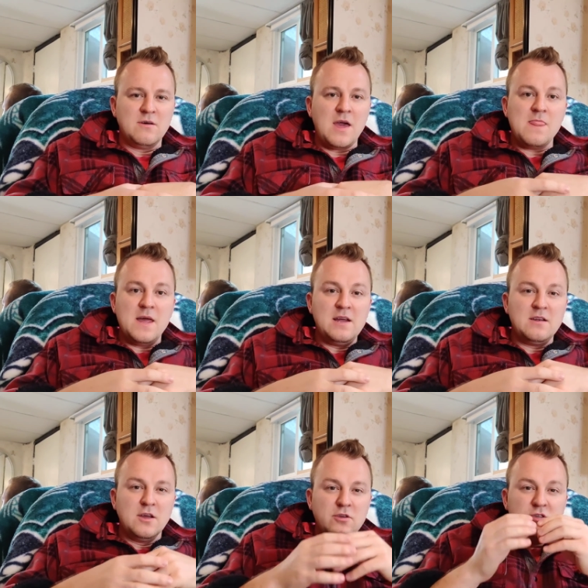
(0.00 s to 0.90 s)
And
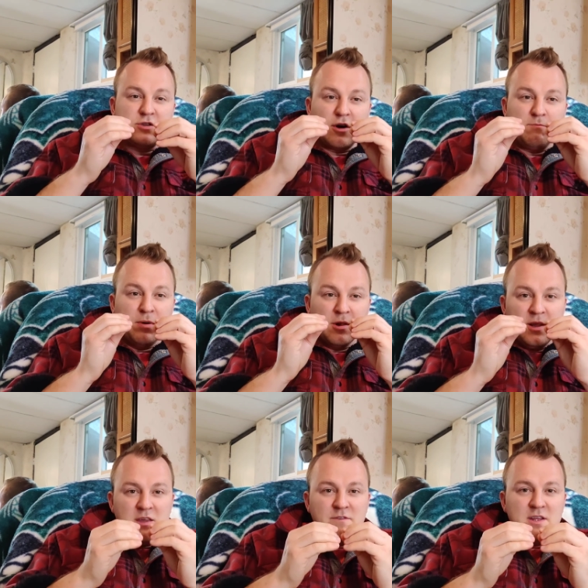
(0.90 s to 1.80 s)
then you start
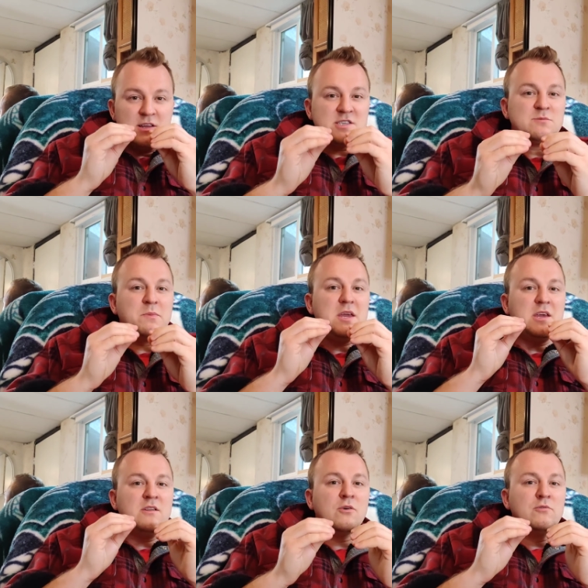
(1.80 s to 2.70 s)
believing and
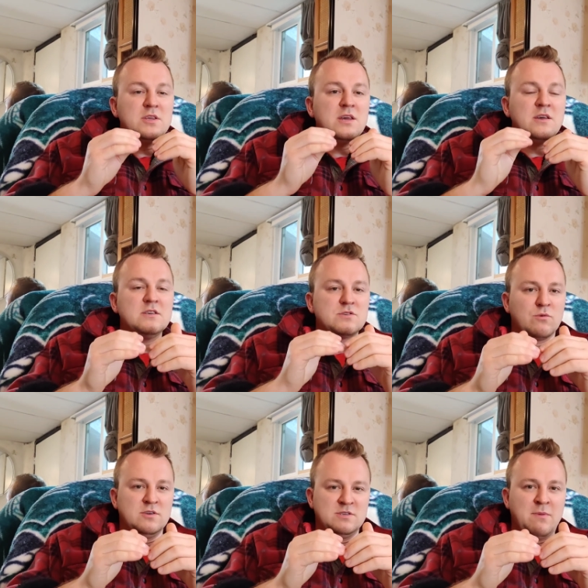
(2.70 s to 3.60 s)
speaking only his
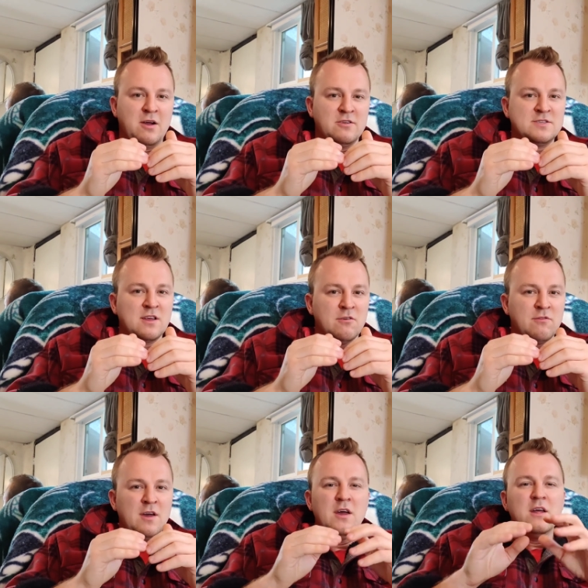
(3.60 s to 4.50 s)
words about
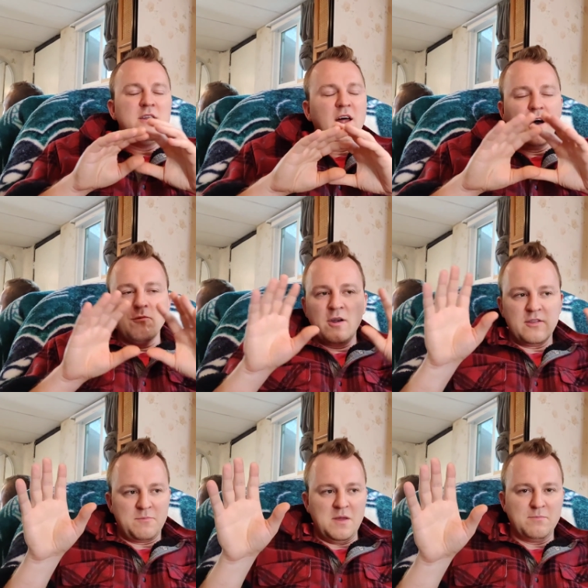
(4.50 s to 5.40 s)
yourself, not what
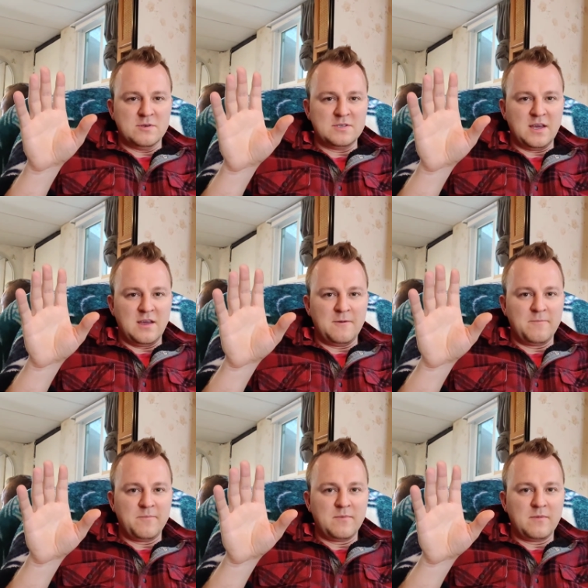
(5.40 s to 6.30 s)
other people say.
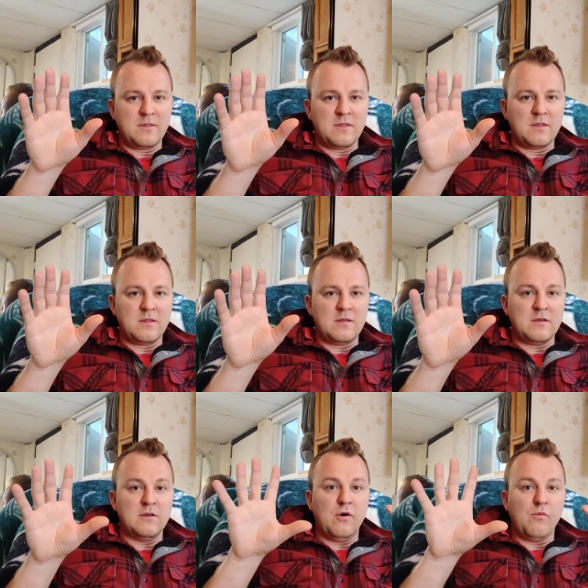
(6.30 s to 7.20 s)

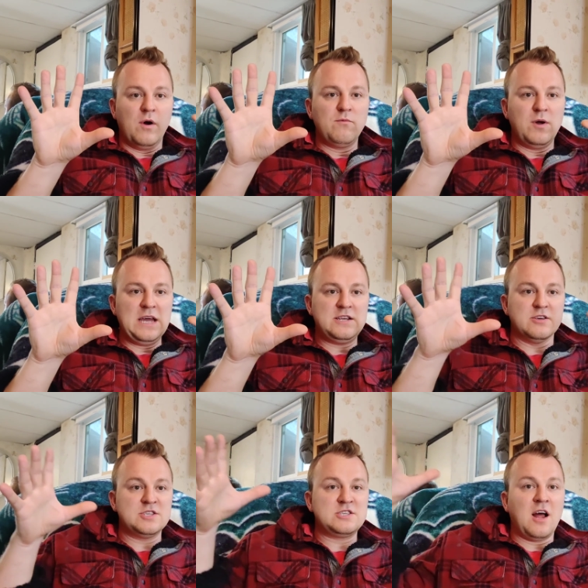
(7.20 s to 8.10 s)
You know, one way
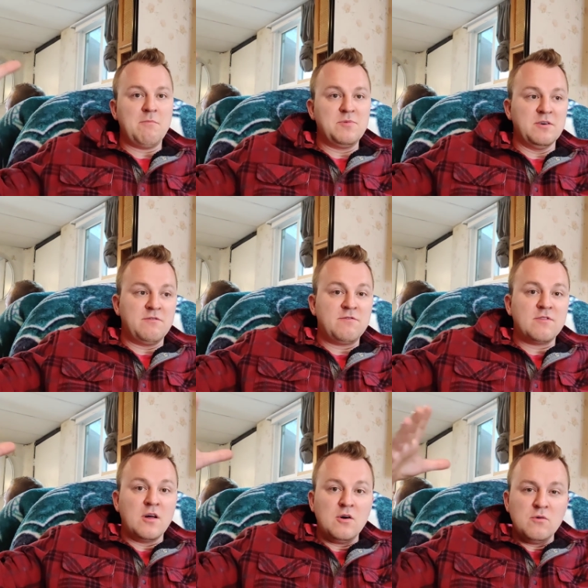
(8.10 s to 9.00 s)
to stop the
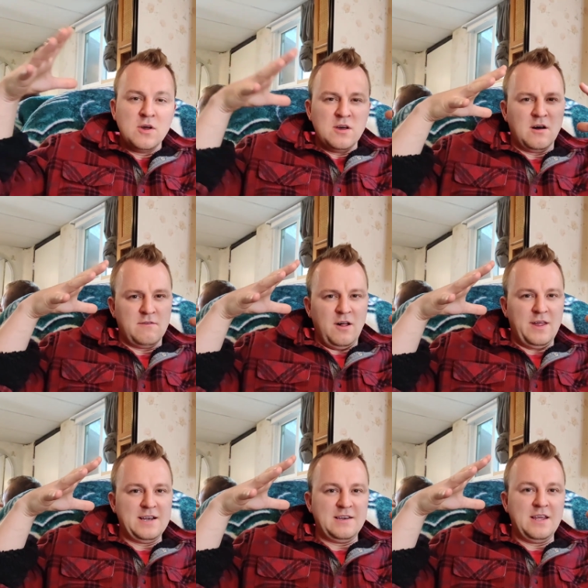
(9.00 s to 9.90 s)
flow of all
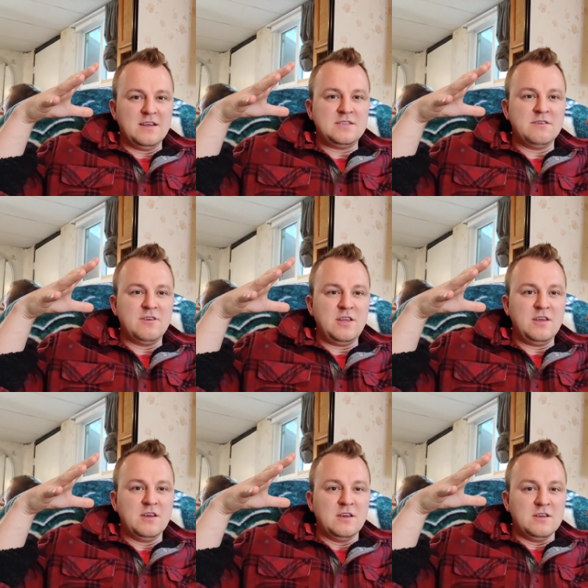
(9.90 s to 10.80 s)
that
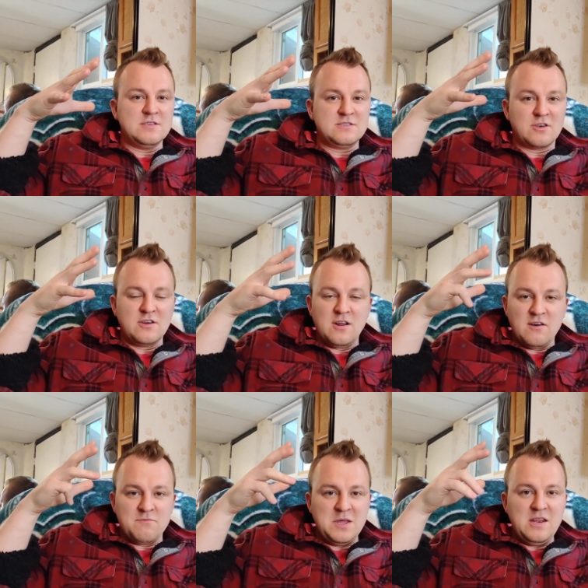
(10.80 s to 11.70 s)
negativity is turning
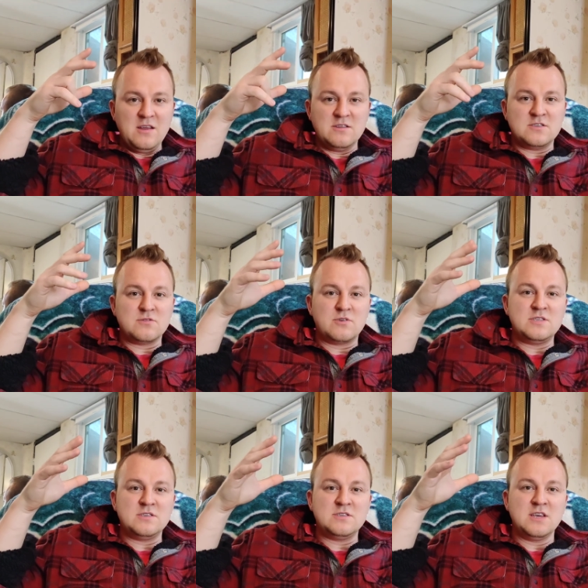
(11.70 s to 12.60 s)
off media and
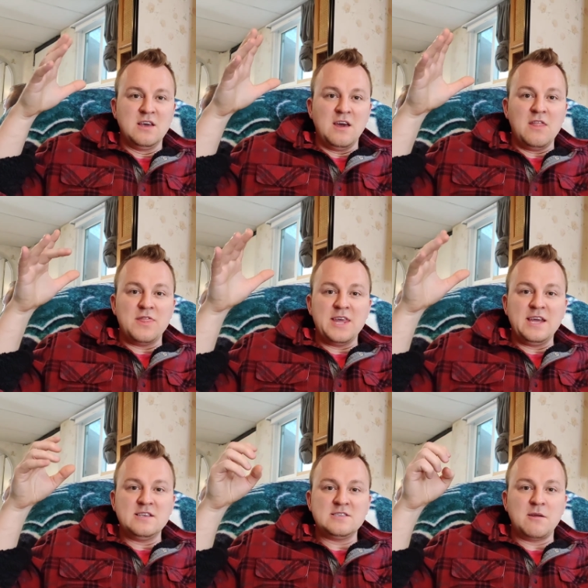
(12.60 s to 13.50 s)
sources and
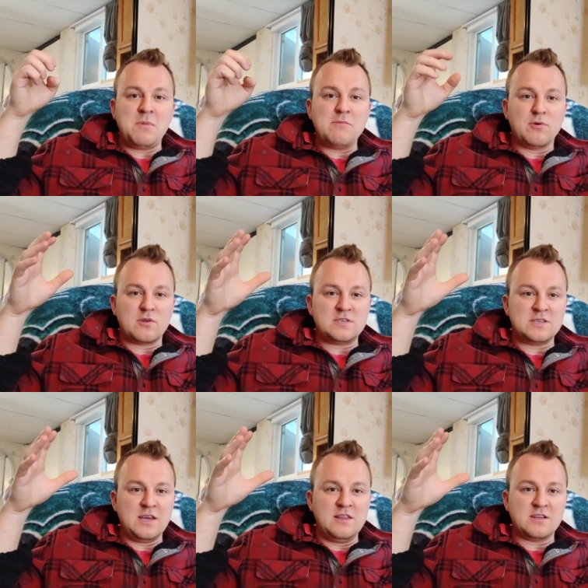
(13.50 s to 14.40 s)
things that people are
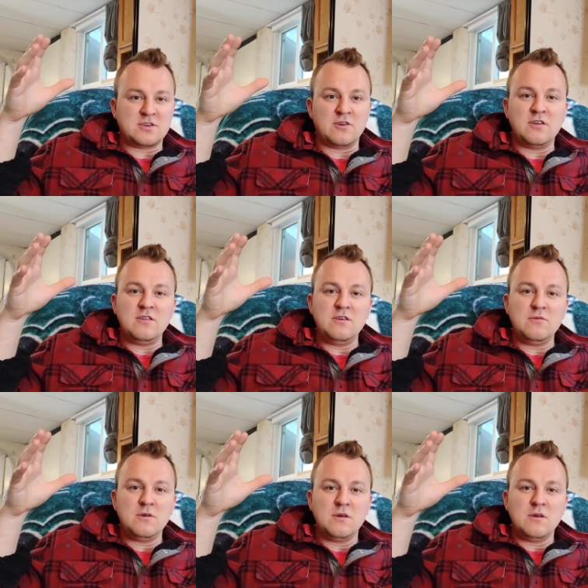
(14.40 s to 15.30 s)
saying that's hurting you.